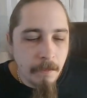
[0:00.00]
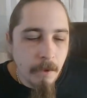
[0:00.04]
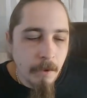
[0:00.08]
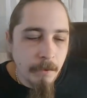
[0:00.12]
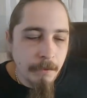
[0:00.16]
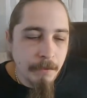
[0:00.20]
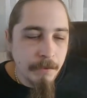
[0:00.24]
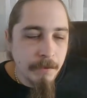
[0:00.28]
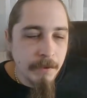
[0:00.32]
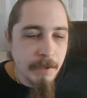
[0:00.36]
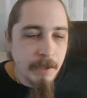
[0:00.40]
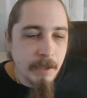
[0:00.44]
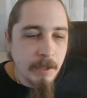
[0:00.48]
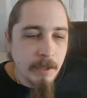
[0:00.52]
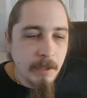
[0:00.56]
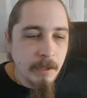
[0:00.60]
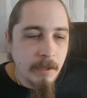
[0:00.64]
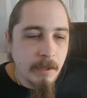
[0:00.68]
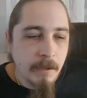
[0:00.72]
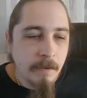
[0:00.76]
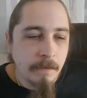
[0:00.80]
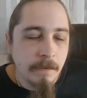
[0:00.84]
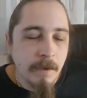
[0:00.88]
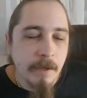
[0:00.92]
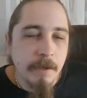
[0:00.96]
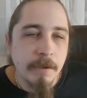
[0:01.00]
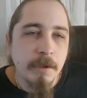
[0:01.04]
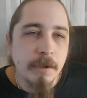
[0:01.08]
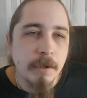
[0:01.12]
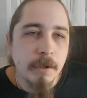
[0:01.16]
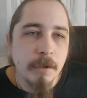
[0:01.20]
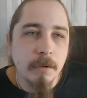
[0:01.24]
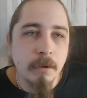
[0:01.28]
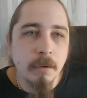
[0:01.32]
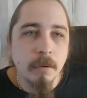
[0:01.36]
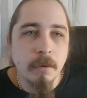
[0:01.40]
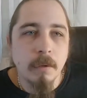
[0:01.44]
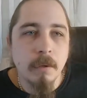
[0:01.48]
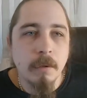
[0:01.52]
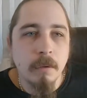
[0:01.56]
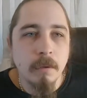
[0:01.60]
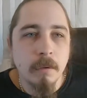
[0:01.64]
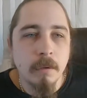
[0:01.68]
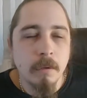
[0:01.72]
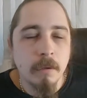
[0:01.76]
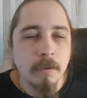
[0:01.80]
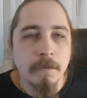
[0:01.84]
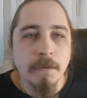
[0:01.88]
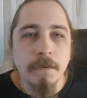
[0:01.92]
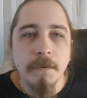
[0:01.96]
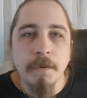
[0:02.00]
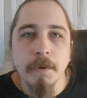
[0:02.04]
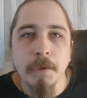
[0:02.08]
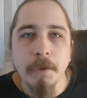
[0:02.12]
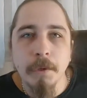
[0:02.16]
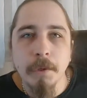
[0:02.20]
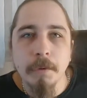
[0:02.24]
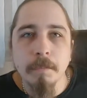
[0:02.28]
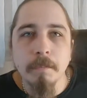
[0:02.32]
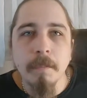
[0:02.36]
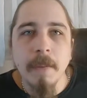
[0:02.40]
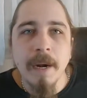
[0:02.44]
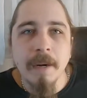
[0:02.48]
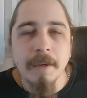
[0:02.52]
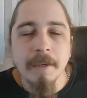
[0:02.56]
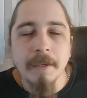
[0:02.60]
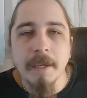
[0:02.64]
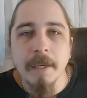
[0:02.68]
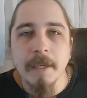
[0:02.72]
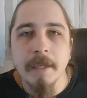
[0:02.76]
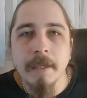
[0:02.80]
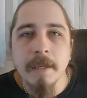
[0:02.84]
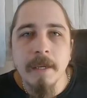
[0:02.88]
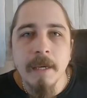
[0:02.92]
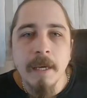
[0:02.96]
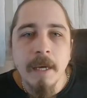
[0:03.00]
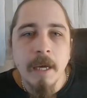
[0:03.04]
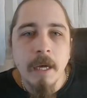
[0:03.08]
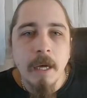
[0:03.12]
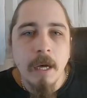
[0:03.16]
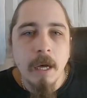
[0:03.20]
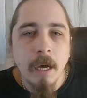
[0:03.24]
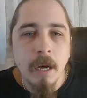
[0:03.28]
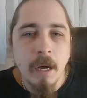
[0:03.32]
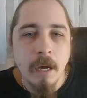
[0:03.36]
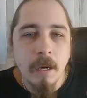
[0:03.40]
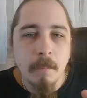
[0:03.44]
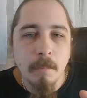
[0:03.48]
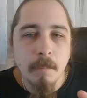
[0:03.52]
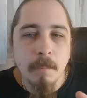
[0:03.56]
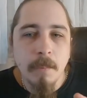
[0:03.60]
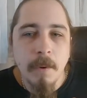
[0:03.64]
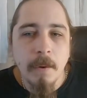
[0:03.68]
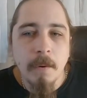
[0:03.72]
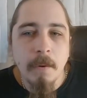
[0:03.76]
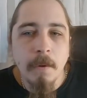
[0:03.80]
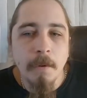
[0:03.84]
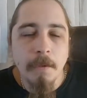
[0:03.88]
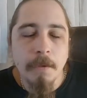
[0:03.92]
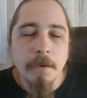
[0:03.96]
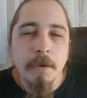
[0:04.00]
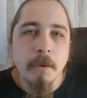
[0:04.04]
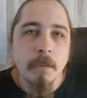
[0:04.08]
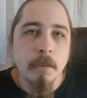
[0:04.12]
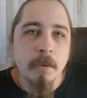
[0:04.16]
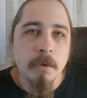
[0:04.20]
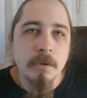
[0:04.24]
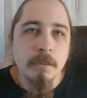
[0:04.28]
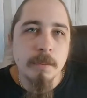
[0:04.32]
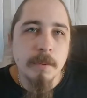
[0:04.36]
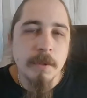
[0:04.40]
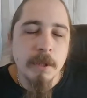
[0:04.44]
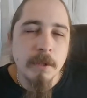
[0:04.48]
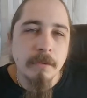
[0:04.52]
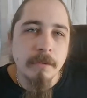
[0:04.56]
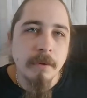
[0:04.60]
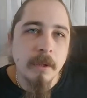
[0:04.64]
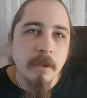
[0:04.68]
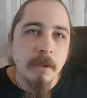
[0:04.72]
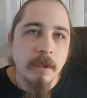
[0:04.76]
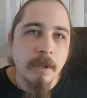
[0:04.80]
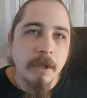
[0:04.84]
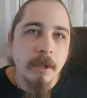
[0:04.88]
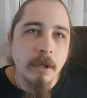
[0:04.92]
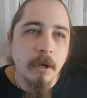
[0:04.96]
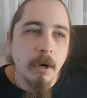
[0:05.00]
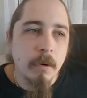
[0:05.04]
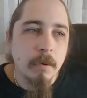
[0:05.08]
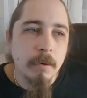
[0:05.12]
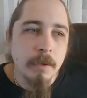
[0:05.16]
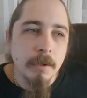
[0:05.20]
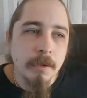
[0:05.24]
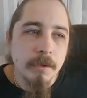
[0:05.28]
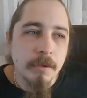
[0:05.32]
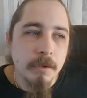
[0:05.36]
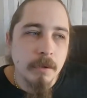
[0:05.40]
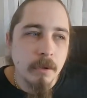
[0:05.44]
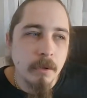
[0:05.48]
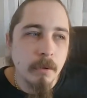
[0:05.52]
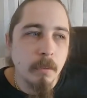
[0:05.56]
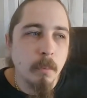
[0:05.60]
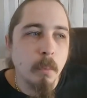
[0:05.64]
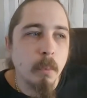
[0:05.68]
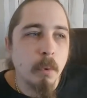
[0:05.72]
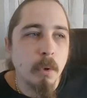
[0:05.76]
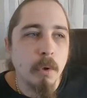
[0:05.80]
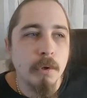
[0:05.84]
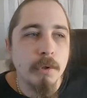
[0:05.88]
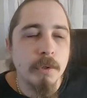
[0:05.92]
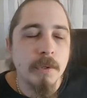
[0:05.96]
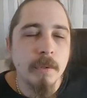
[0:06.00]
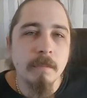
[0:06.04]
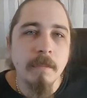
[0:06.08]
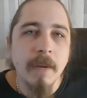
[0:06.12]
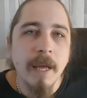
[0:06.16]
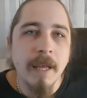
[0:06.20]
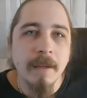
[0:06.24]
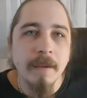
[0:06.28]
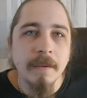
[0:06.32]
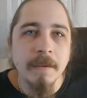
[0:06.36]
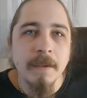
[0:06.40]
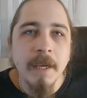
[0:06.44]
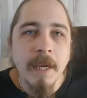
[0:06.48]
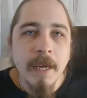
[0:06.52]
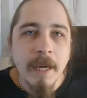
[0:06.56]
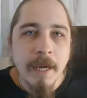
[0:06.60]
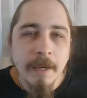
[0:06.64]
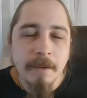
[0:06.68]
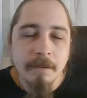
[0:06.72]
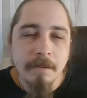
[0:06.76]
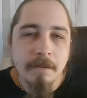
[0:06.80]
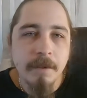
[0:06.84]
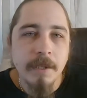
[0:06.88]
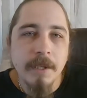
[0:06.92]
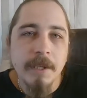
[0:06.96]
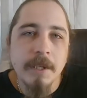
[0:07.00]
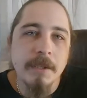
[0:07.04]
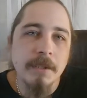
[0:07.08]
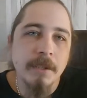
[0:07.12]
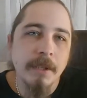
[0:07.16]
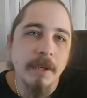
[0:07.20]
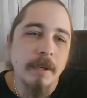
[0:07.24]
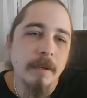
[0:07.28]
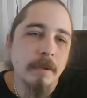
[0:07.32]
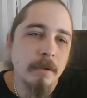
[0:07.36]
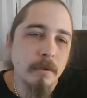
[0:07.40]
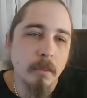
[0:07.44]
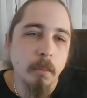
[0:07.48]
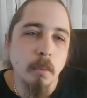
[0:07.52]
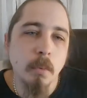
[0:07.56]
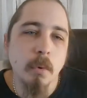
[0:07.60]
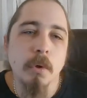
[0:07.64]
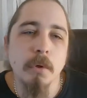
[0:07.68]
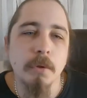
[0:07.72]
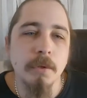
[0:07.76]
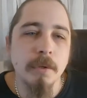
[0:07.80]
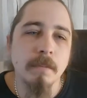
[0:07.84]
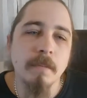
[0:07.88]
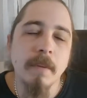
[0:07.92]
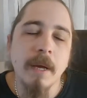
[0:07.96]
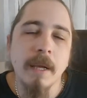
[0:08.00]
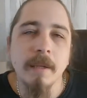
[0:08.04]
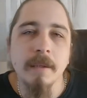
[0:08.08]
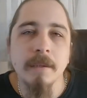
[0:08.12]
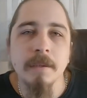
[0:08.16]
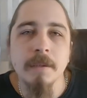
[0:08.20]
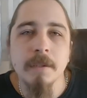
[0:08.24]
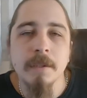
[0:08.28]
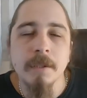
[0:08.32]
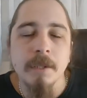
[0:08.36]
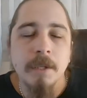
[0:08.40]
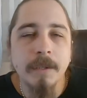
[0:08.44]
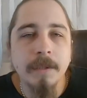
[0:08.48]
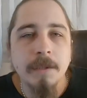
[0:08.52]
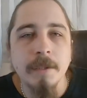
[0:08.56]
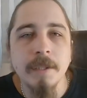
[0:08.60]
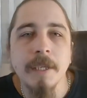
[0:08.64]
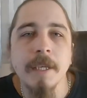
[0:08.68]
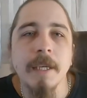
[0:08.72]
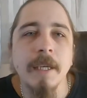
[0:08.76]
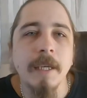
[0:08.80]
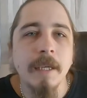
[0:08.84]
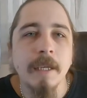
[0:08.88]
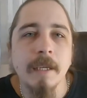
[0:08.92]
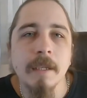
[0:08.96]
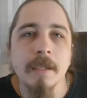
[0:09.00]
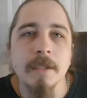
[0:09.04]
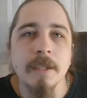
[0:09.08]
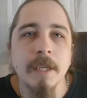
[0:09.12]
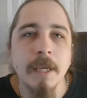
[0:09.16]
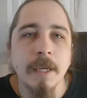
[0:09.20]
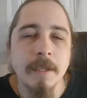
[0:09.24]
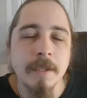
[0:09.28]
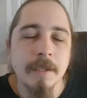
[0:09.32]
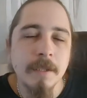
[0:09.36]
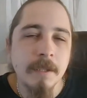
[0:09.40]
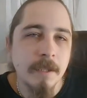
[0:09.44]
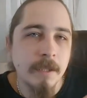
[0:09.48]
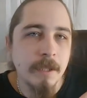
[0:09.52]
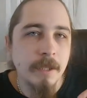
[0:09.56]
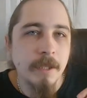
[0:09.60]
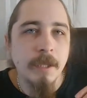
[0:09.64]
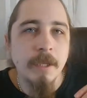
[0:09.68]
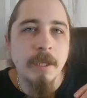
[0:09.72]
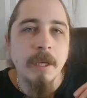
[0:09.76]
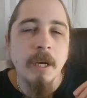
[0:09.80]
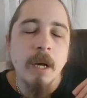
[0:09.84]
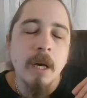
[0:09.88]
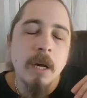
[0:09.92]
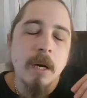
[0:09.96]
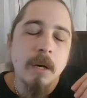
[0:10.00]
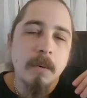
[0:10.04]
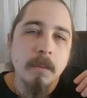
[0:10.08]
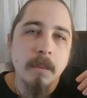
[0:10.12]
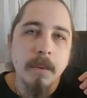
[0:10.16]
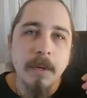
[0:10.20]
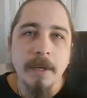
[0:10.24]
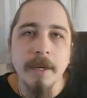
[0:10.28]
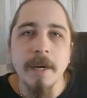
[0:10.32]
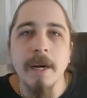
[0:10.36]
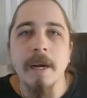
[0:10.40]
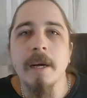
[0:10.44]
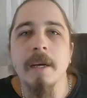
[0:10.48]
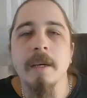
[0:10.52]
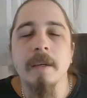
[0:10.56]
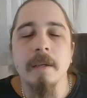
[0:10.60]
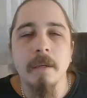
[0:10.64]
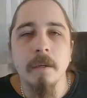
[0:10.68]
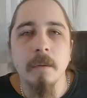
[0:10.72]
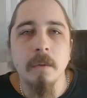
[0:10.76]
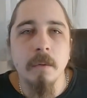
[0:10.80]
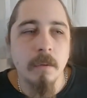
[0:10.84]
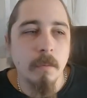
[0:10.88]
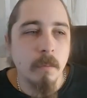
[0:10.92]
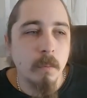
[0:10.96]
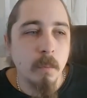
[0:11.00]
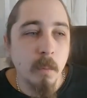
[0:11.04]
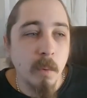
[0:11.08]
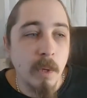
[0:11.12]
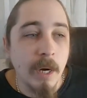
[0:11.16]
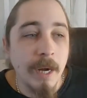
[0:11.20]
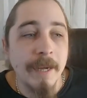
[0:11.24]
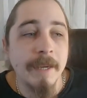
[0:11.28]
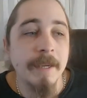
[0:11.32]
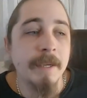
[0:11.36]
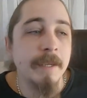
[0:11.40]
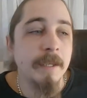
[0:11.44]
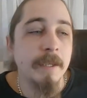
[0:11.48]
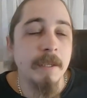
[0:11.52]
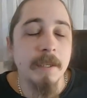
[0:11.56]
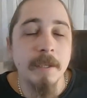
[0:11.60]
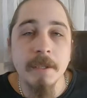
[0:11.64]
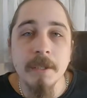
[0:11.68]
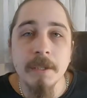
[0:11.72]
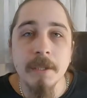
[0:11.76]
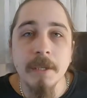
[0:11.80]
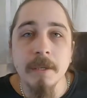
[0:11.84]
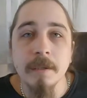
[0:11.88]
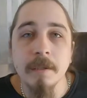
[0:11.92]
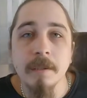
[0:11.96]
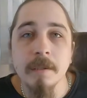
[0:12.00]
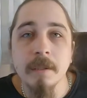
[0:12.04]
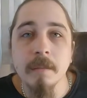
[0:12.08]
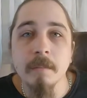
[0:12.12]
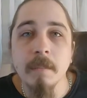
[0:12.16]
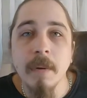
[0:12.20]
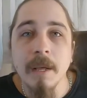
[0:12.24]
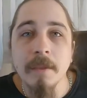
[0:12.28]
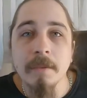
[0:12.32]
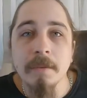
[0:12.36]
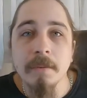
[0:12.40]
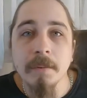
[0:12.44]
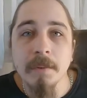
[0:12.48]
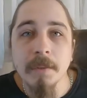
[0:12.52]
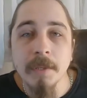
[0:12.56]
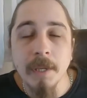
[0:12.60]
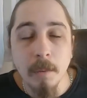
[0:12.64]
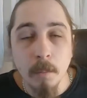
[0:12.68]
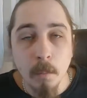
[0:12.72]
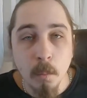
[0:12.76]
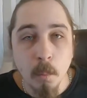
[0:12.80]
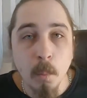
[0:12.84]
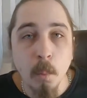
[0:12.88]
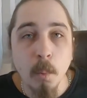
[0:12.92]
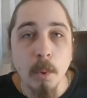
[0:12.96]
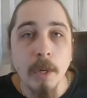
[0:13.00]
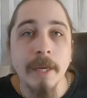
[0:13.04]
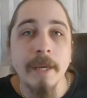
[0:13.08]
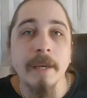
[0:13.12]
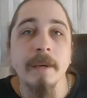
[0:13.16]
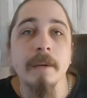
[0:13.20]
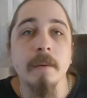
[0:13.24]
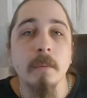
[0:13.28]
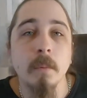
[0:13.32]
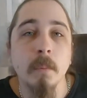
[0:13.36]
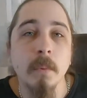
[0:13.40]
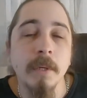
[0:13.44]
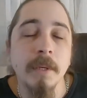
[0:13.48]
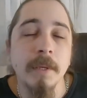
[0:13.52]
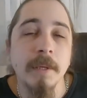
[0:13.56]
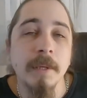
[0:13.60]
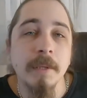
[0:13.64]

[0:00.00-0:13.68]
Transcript: not the veggies or fruit market, but you would specifically go into watermelon and research watermelons and decals and see why is there a demand for them, where